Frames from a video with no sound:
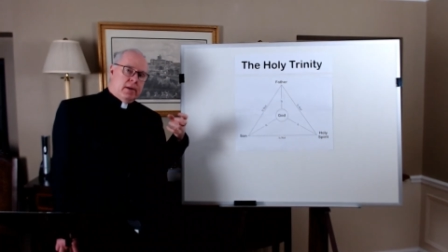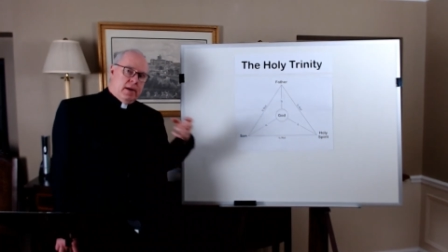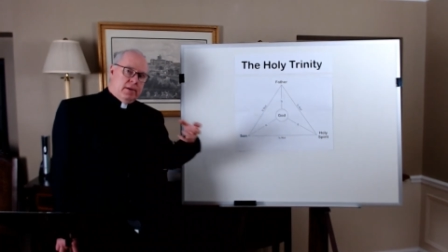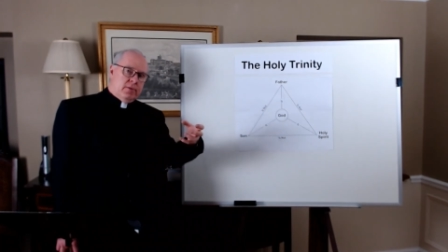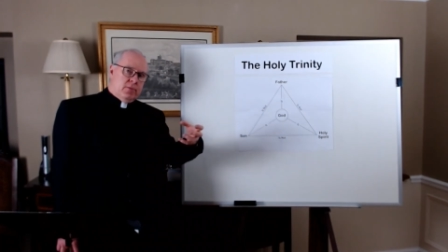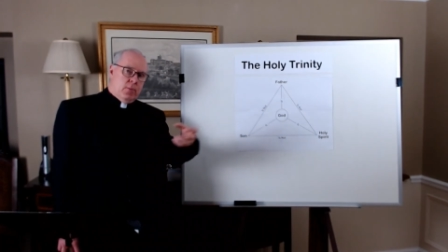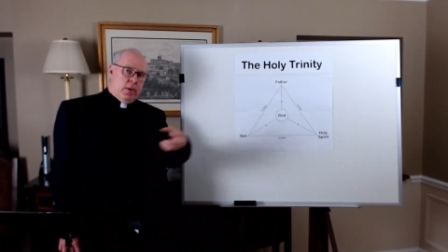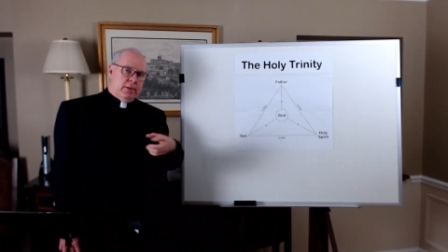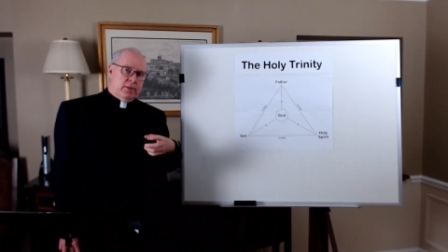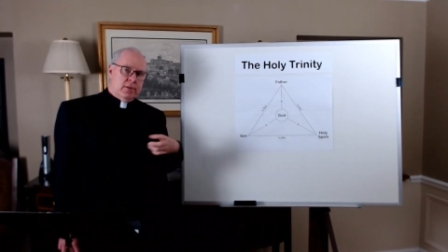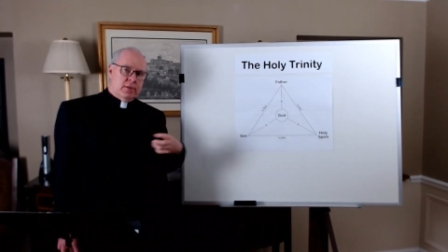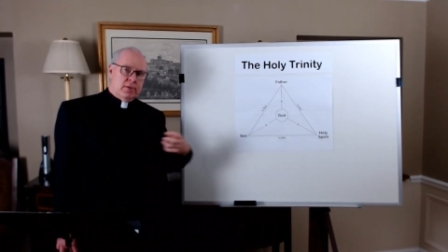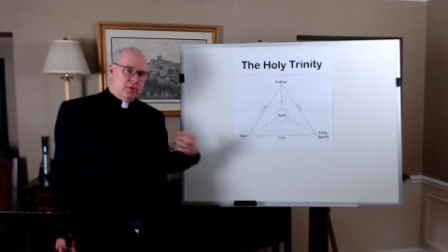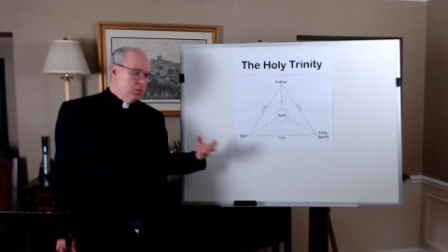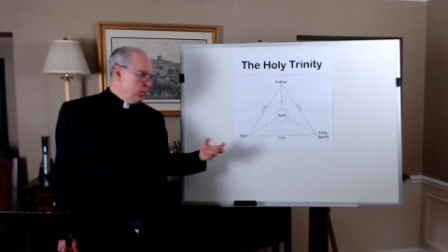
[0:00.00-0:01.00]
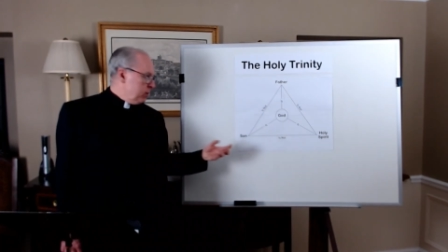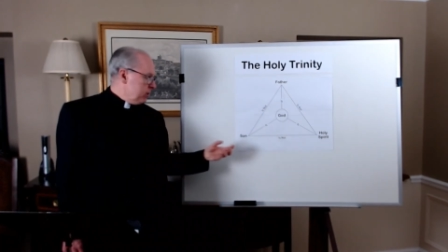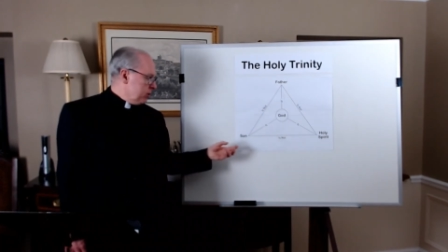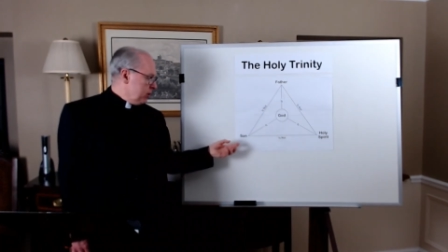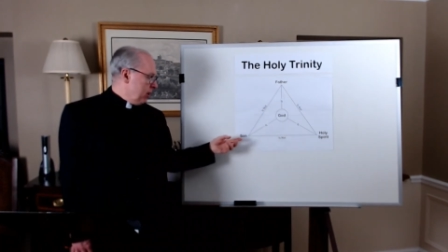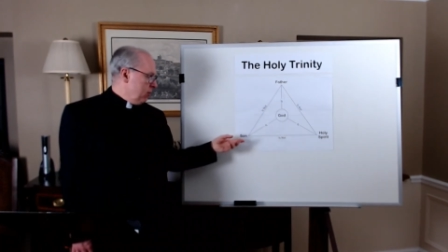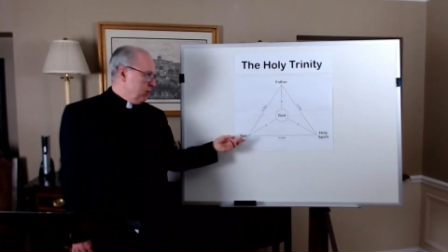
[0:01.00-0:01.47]
as well as do we
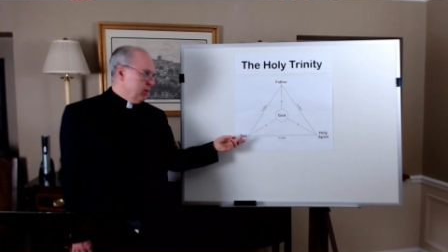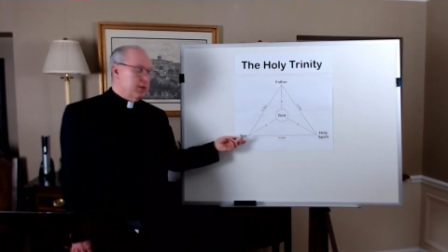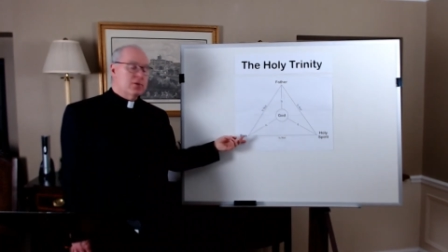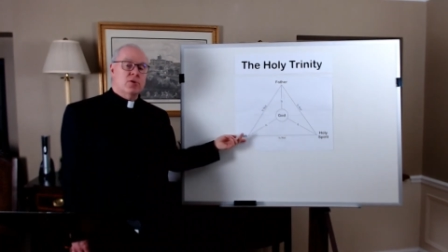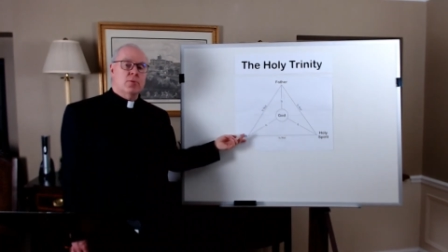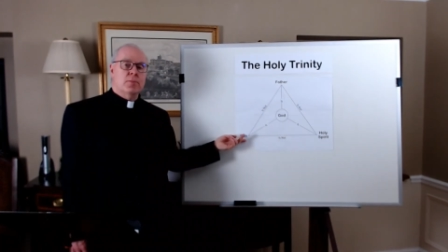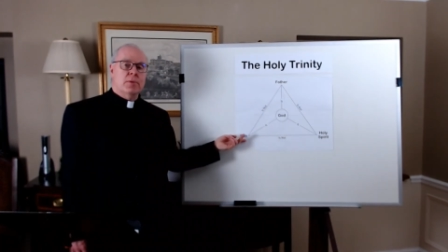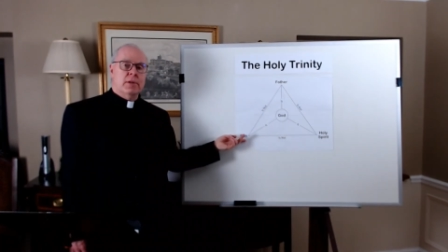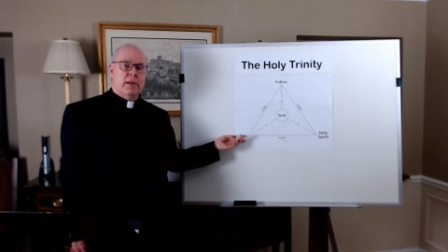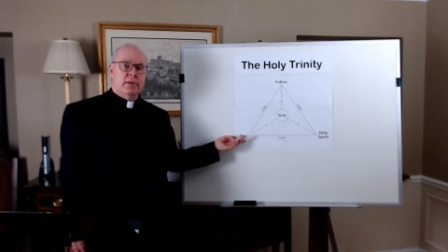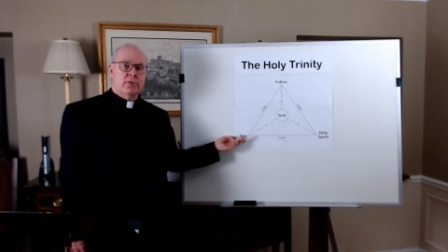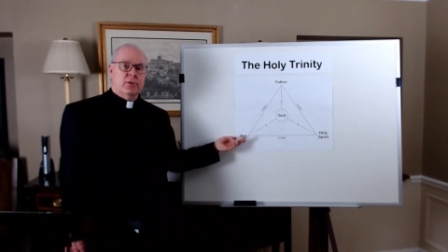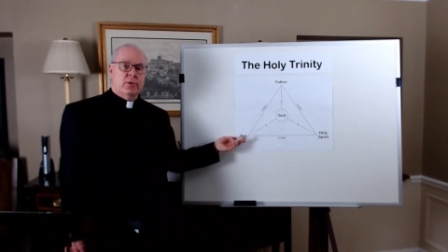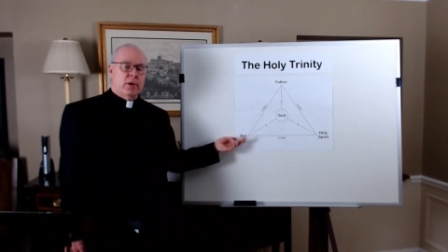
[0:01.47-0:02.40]
share in his human nature.